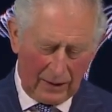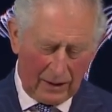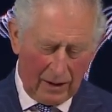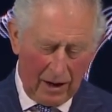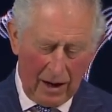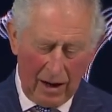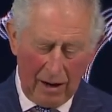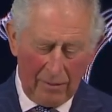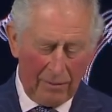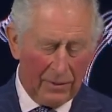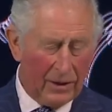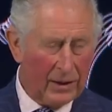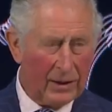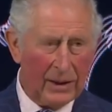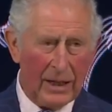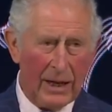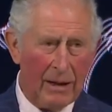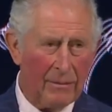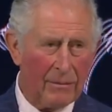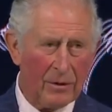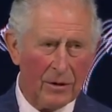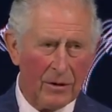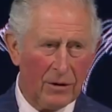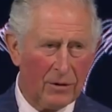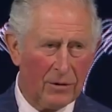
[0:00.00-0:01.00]
In carbon
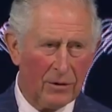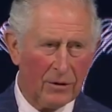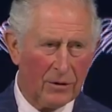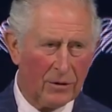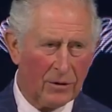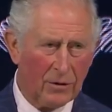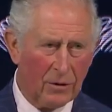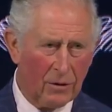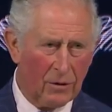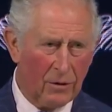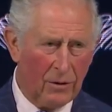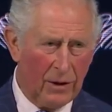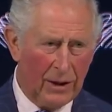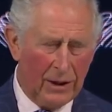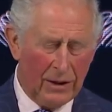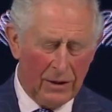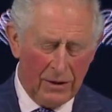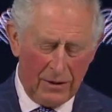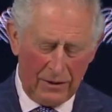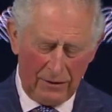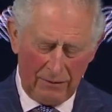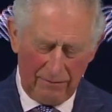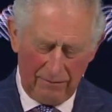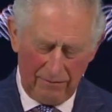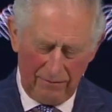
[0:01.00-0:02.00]
capture and
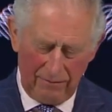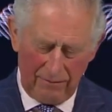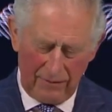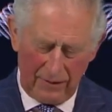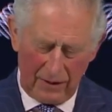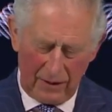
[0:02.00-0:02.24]
storage,